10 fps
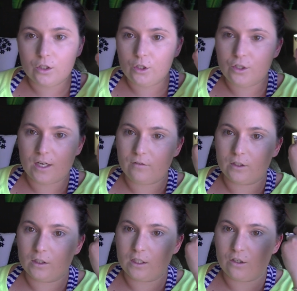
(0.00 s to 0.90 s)
you
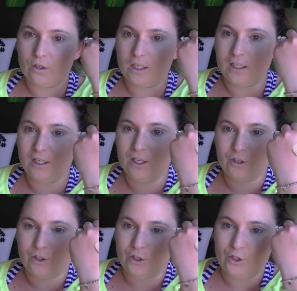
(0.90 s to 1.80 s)
definitely don't
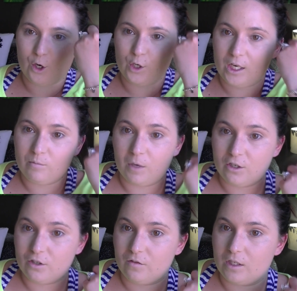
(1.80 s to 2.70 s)
need, you don't need
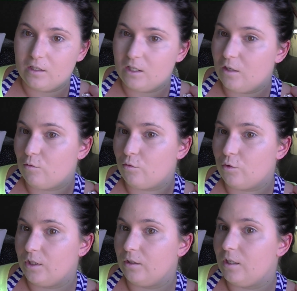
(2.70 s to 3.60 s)
much of this. It
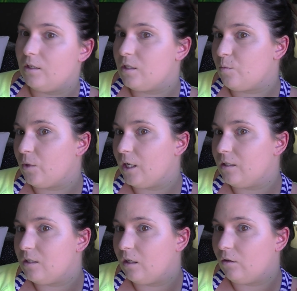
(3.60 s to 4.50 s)
really
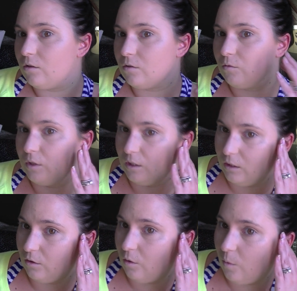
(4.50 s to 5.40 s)
spreads and goes a
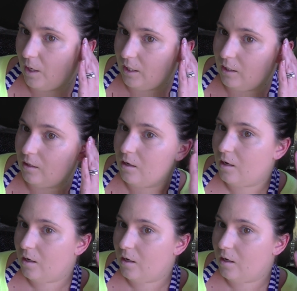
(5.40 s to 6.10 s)
really long way.